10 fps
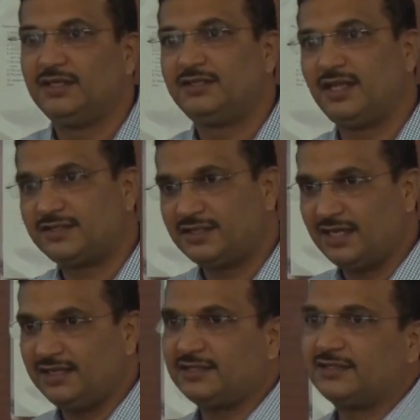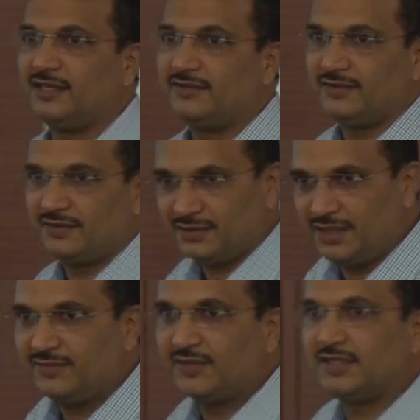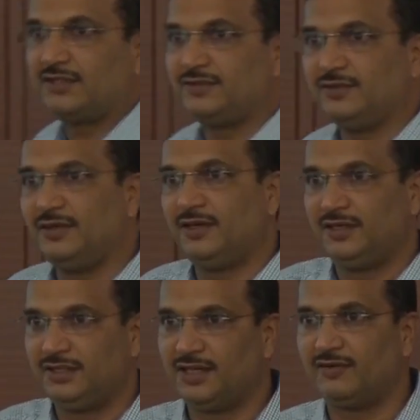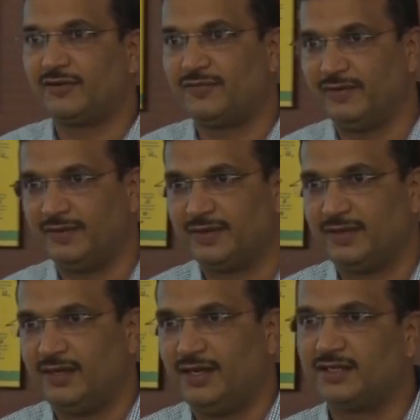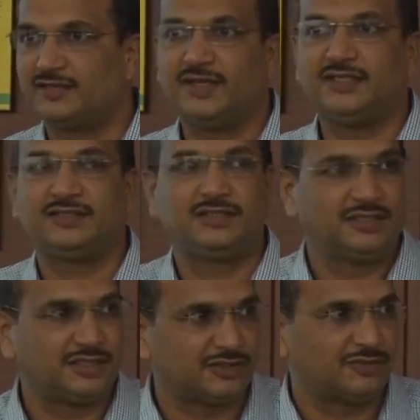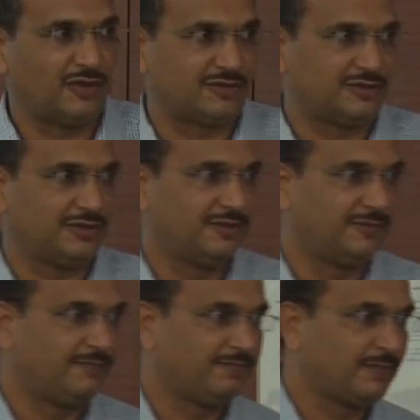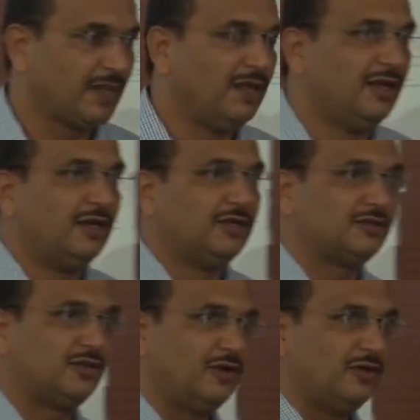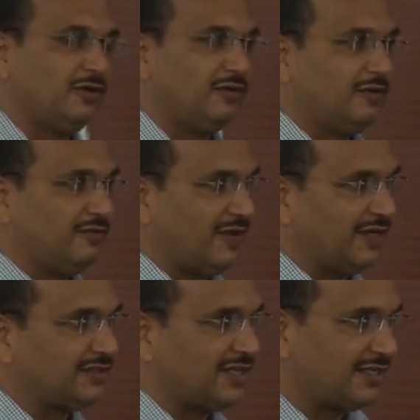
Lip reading: The sale is converted to in our favor. Otherwise it is not. So once I